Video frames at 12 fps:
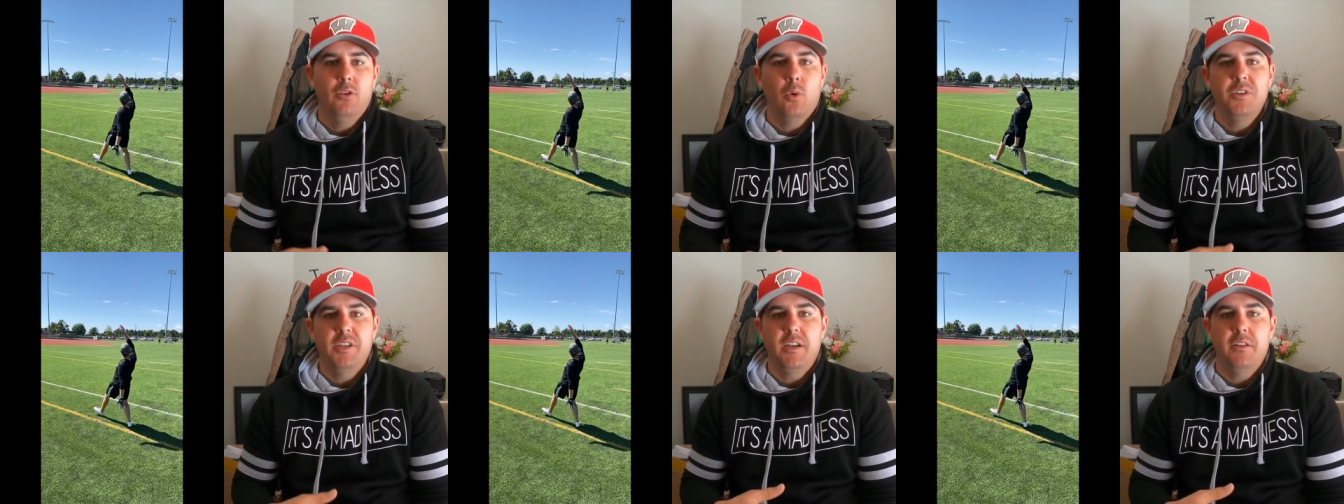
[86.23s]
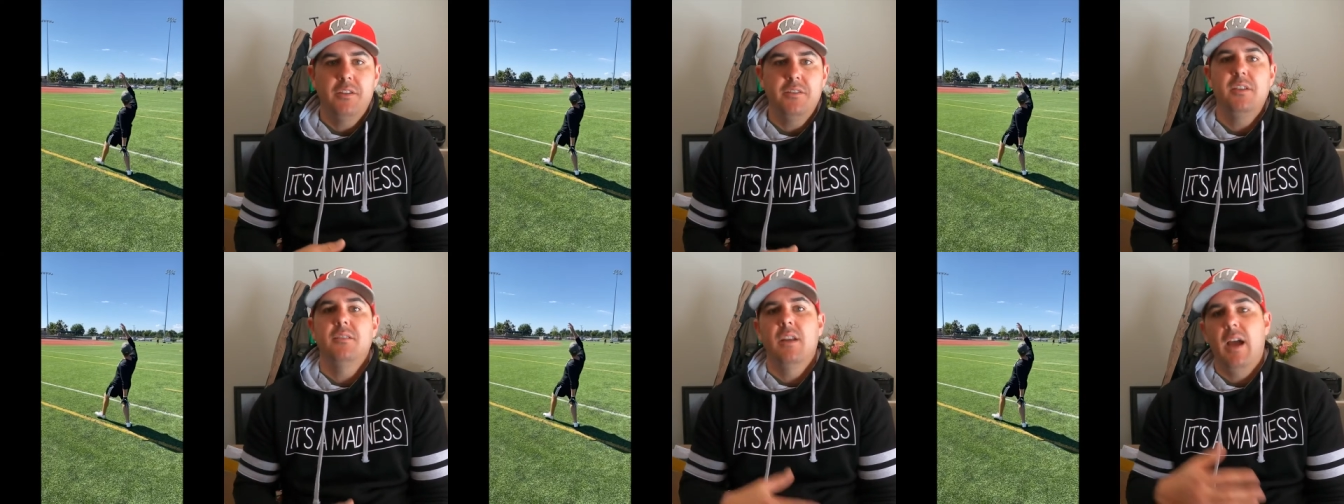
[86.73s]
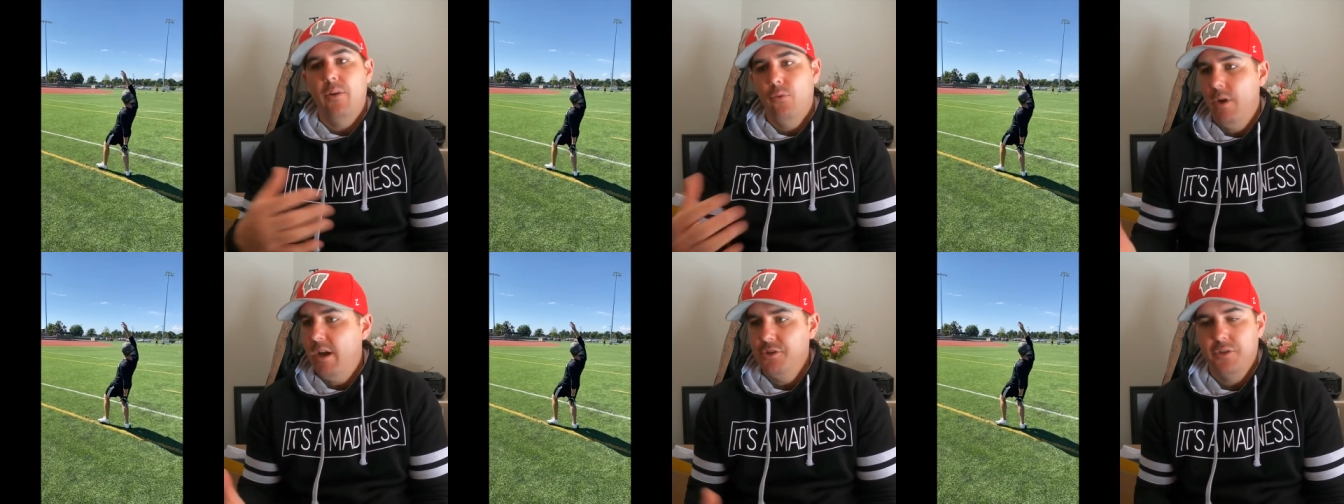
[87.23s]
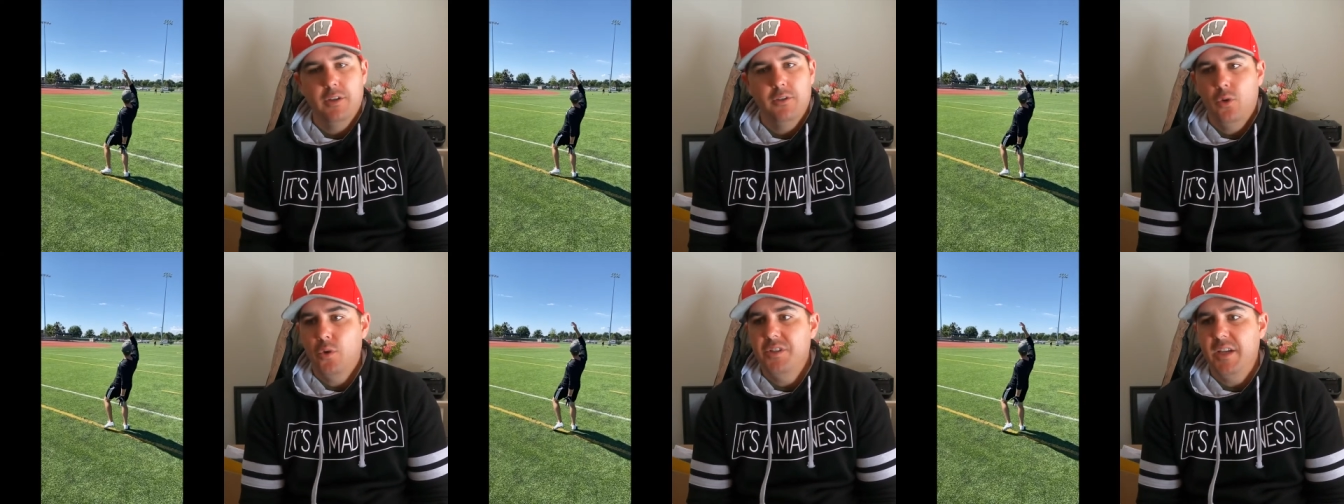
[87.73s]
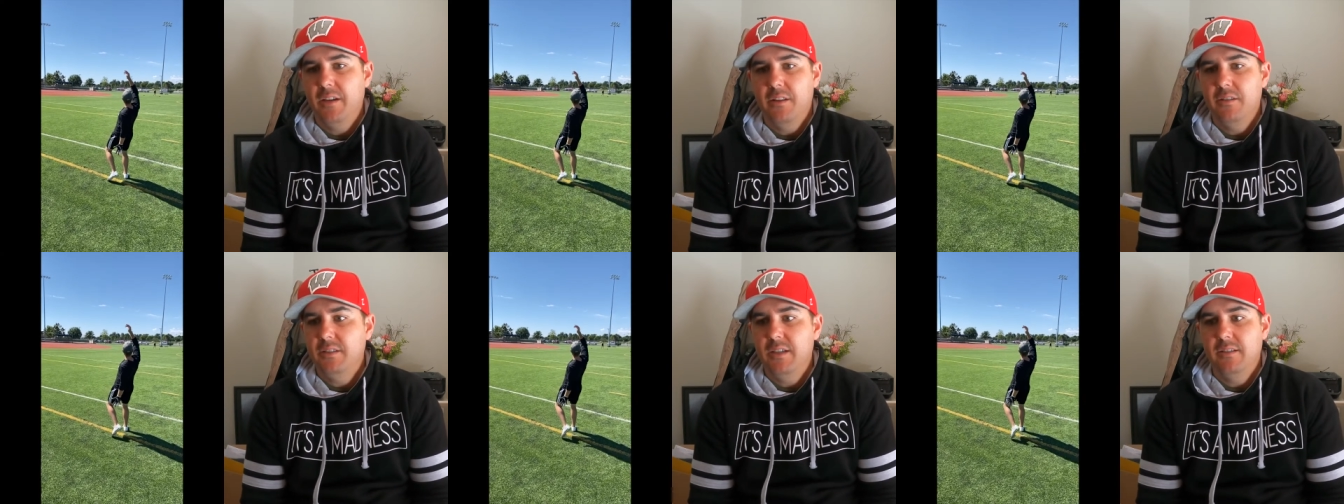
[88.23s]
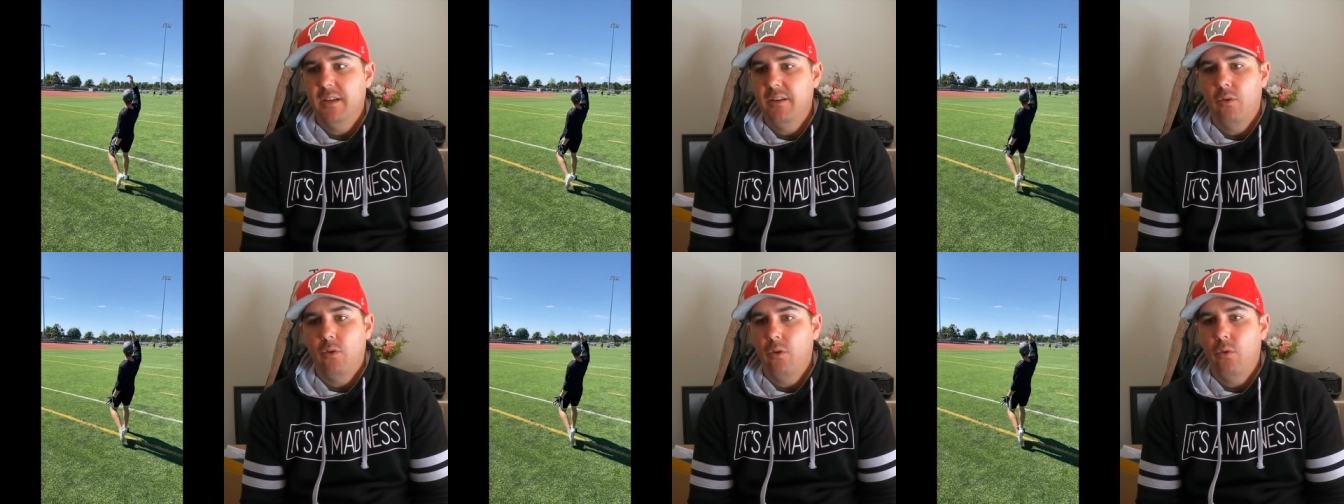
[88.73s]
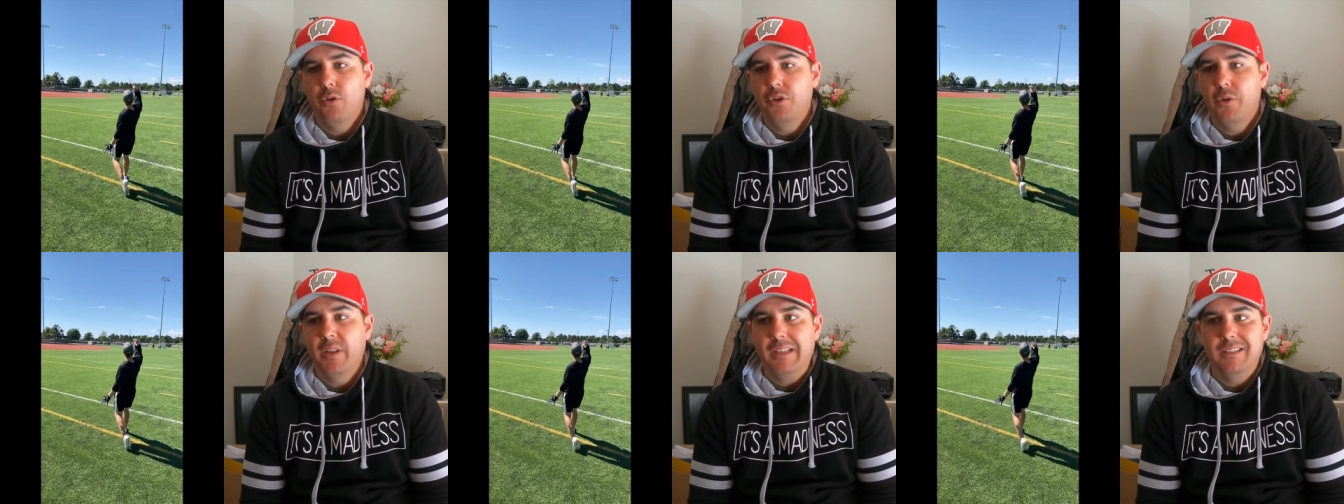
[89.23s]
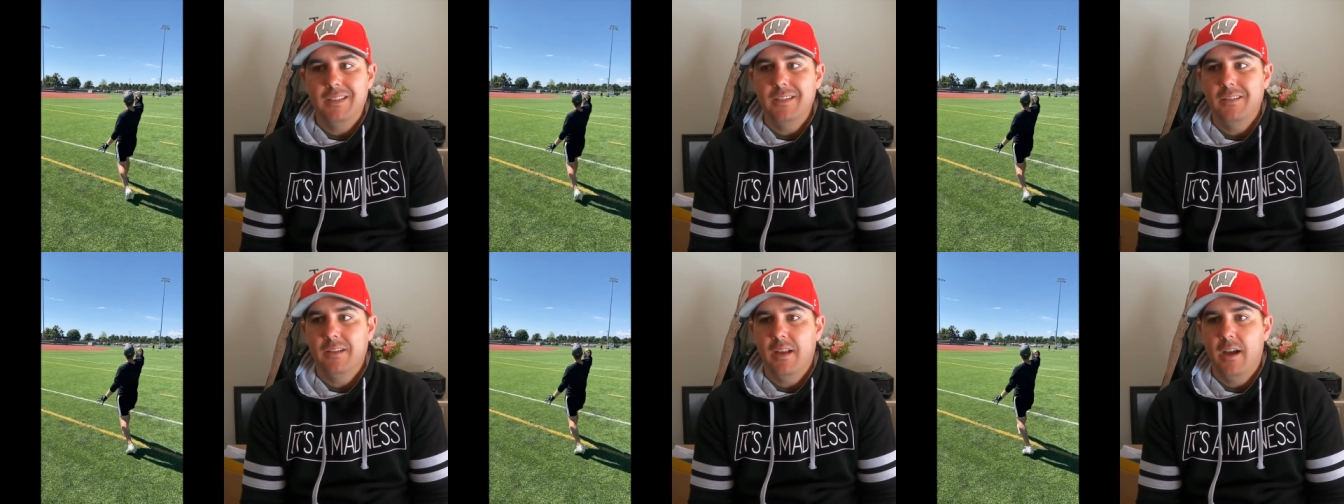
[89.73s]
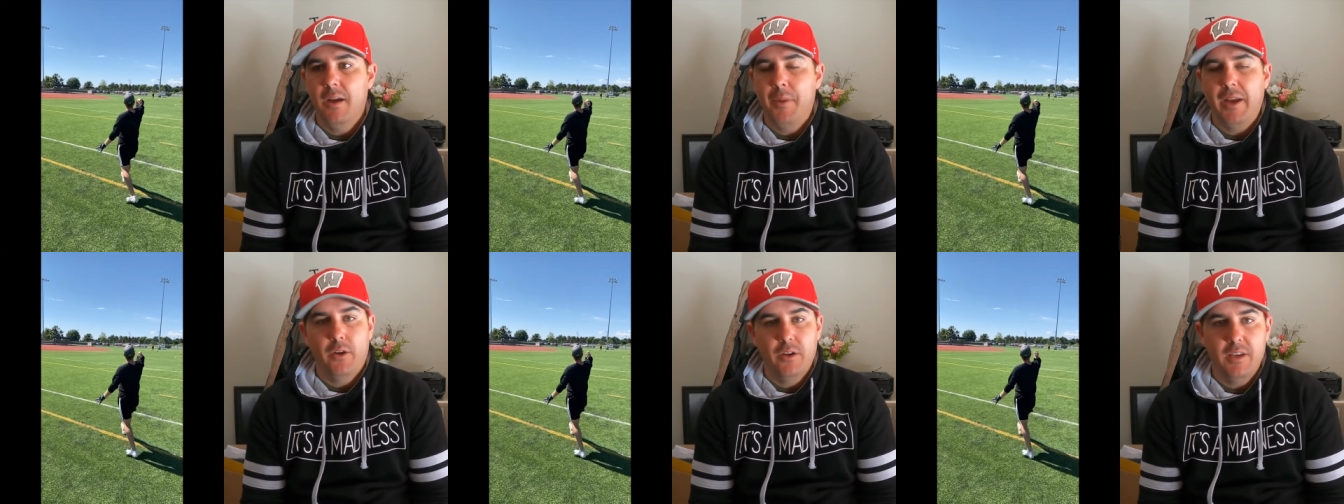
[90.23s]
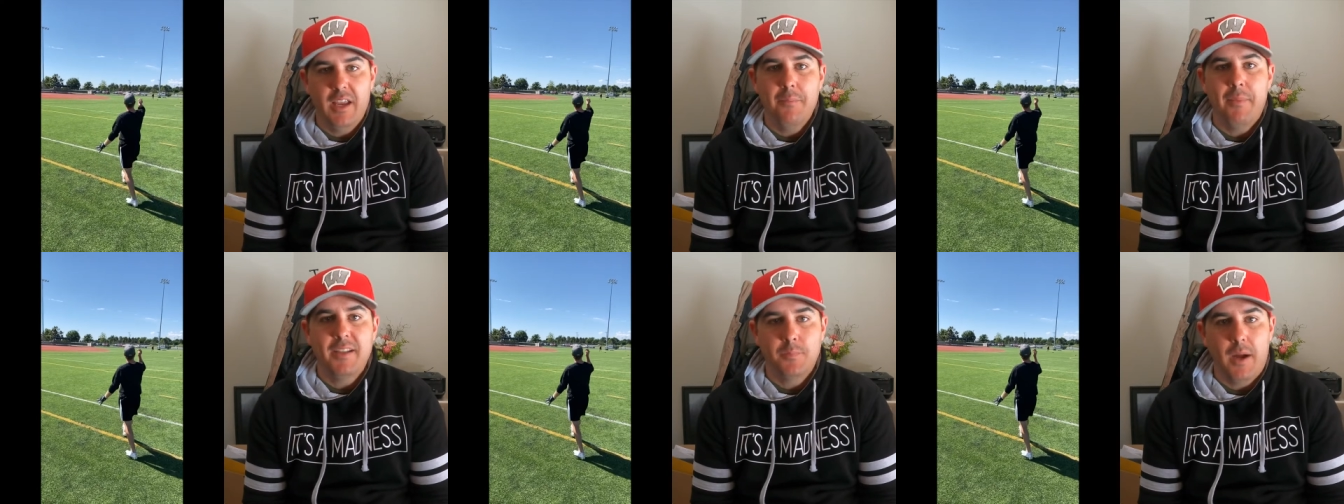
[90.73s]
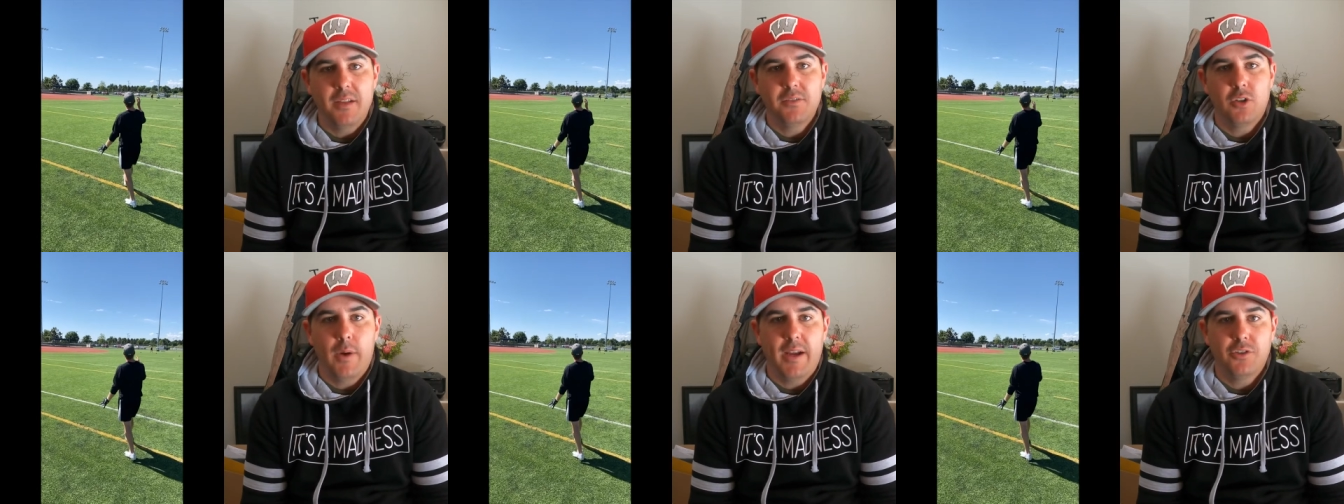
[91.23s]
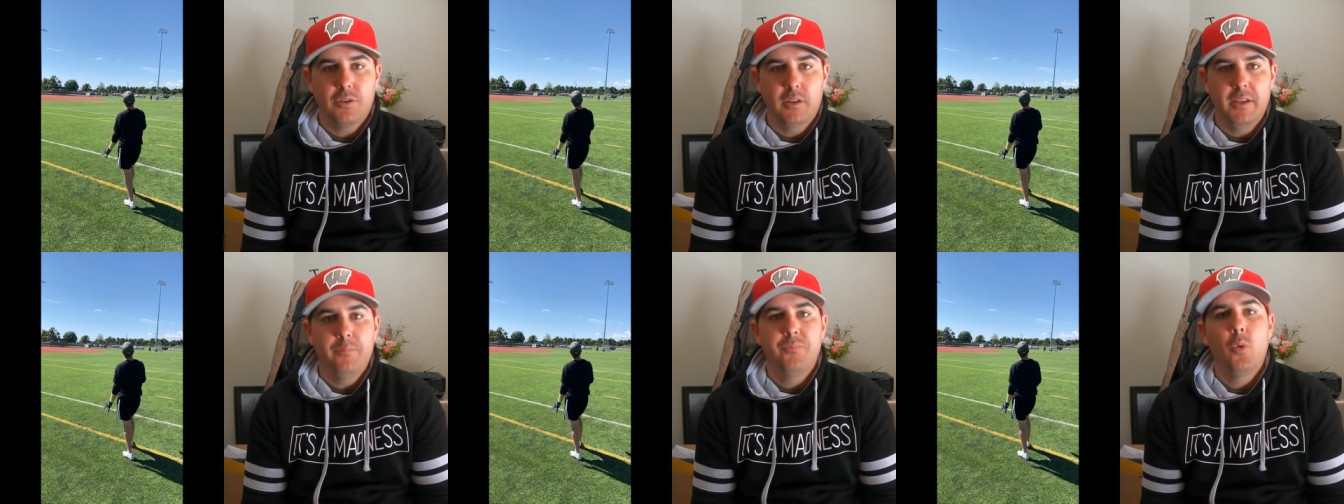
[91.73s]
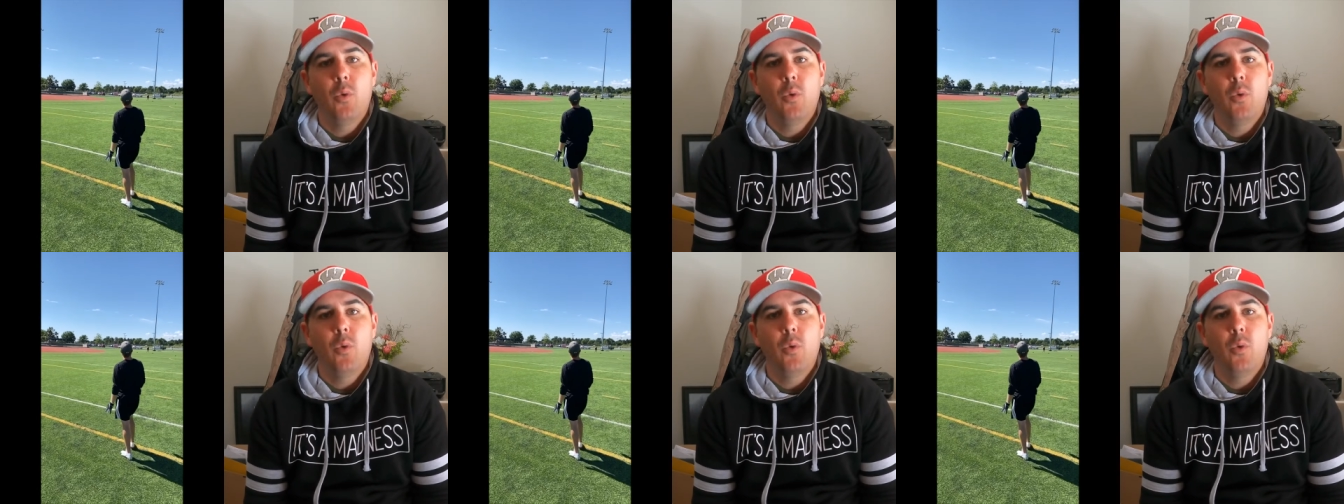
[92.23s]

Towards the end of the season, I rushed. Towards the end of the season or during the season, I couldn't hit my spots directionally.